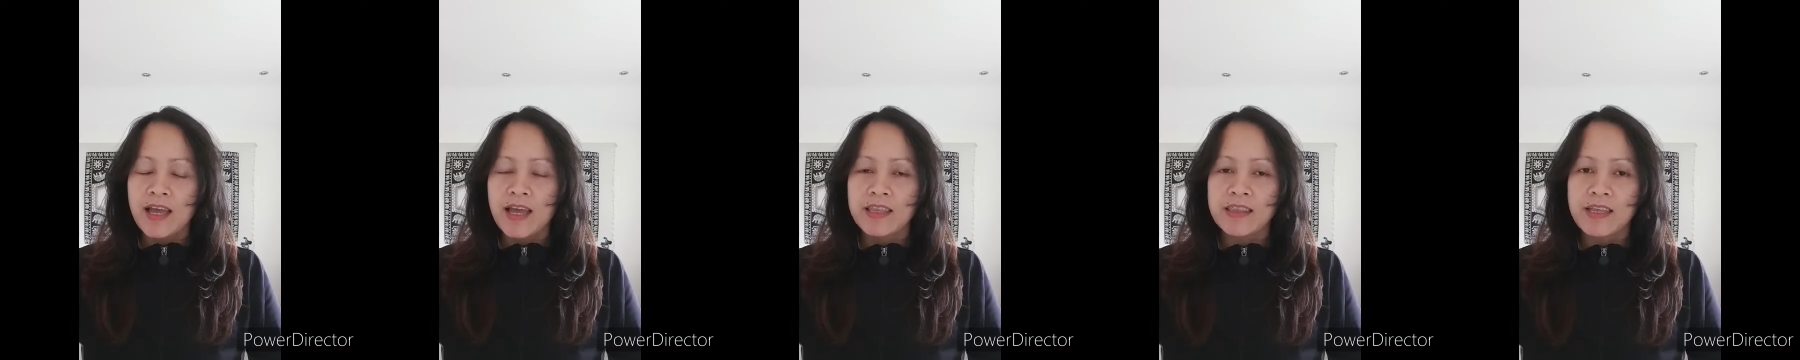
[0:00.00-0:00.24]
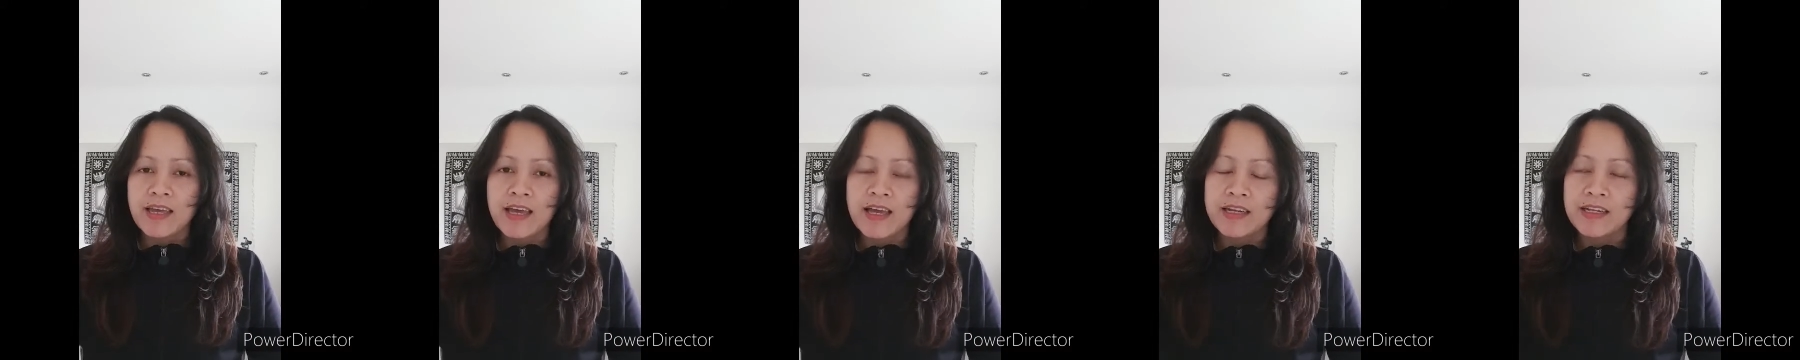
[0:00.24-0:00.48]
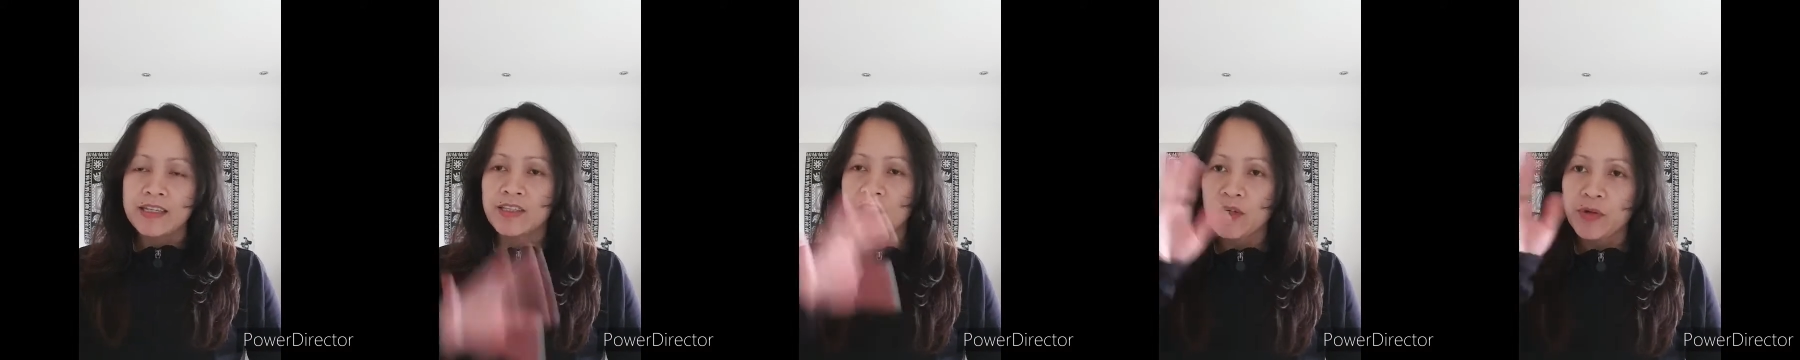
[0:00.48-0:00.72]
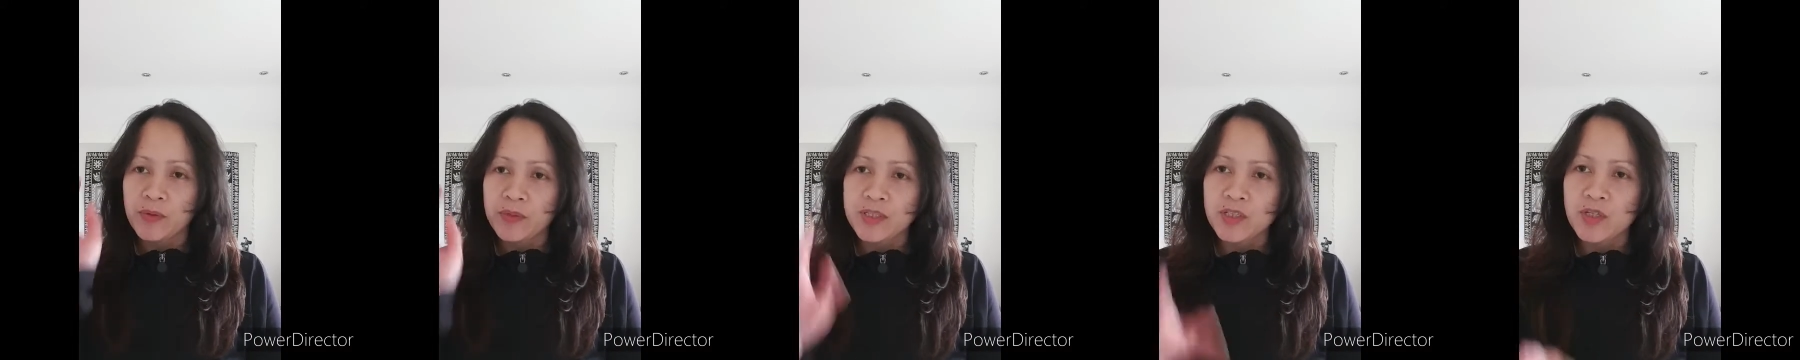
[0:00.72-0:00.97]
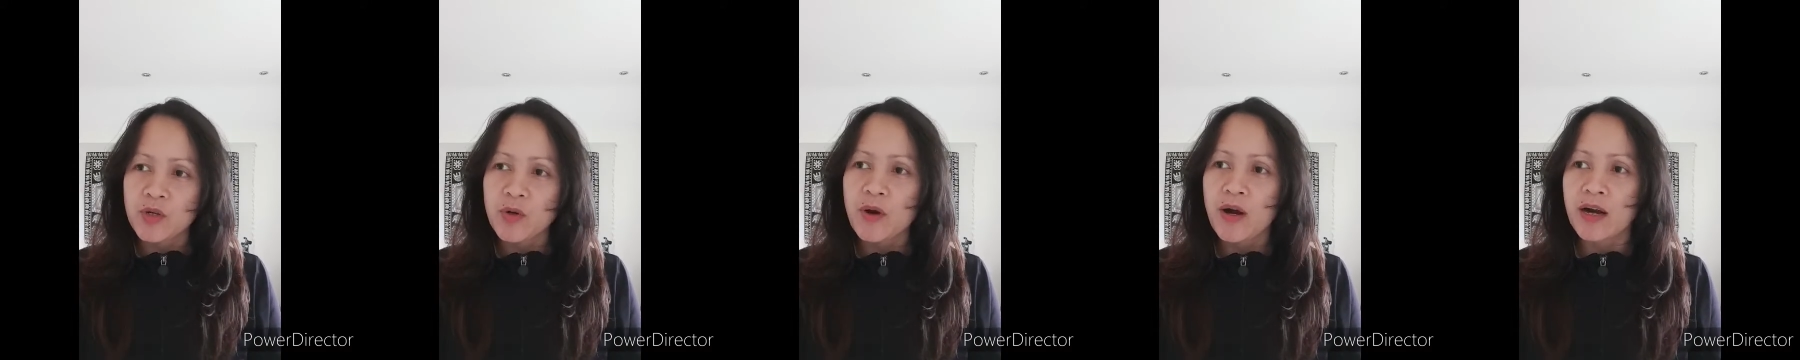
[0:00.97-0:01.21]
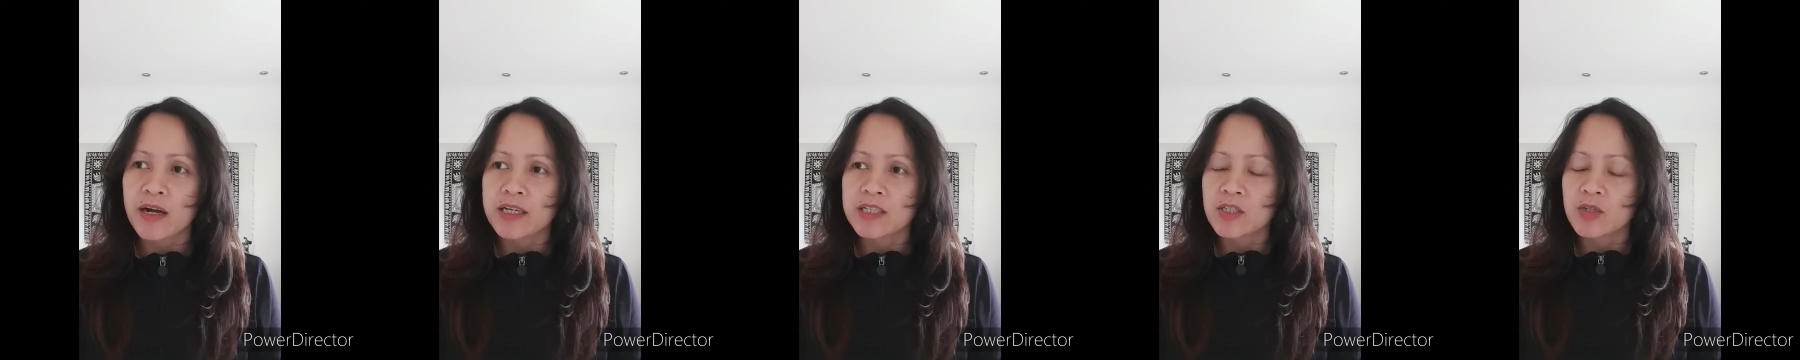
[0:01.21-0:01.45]
and then increase your
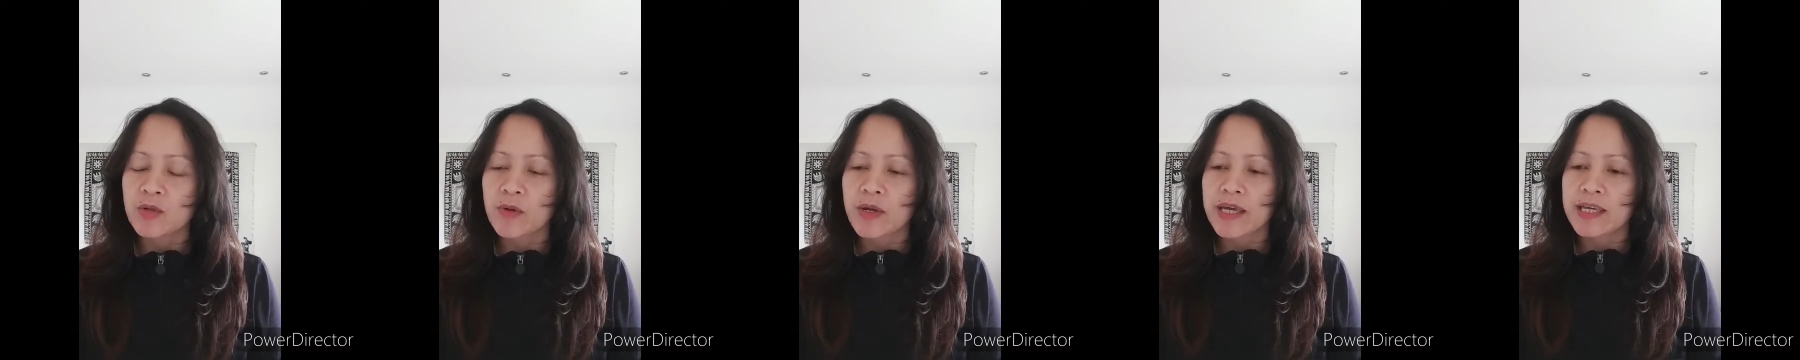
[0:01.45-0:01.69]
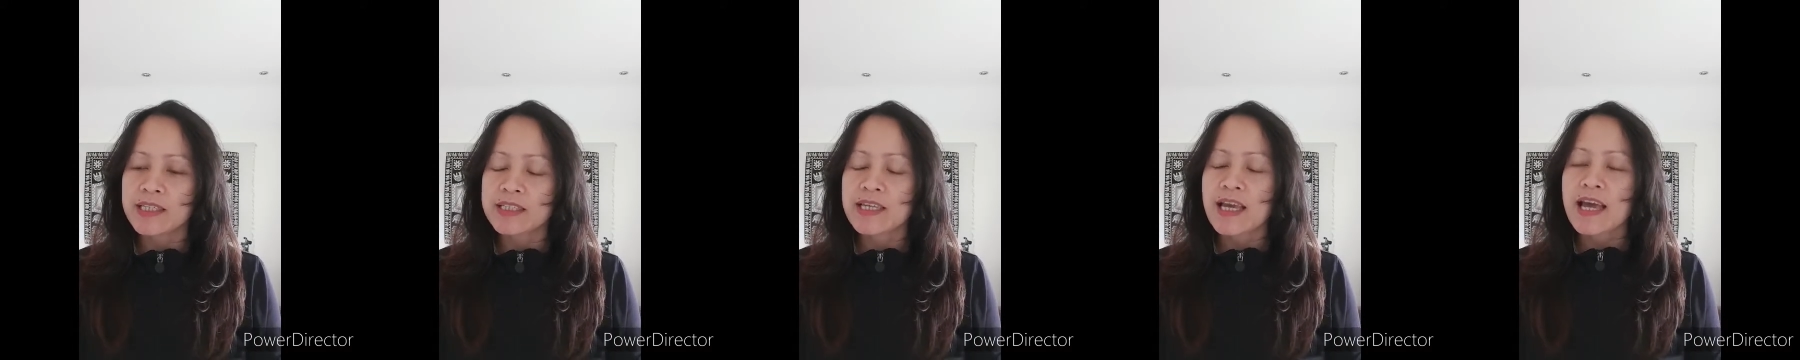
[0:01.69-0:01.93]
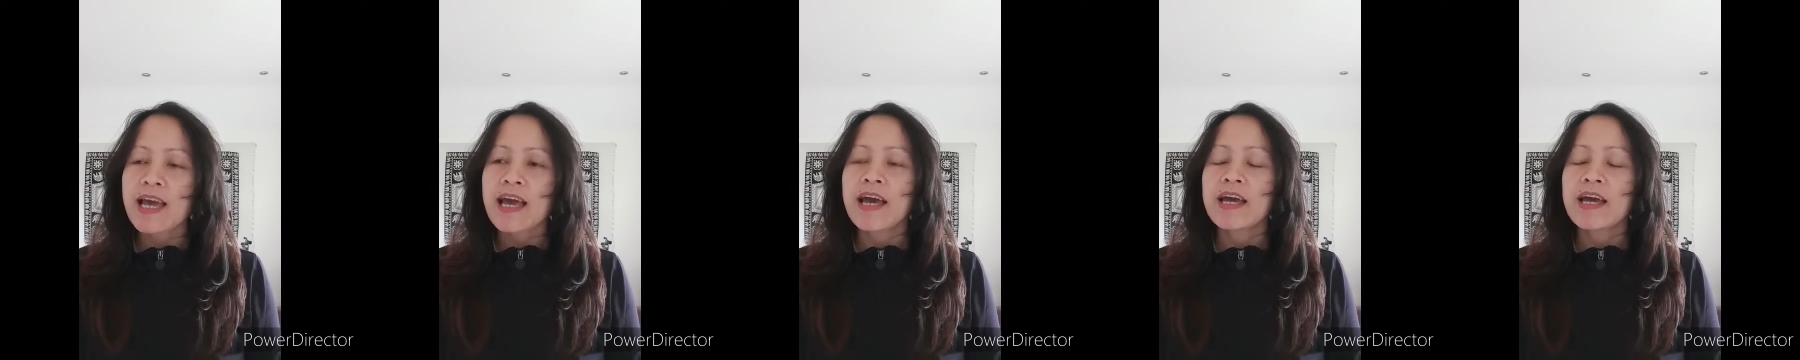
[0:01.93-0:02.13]
heart rate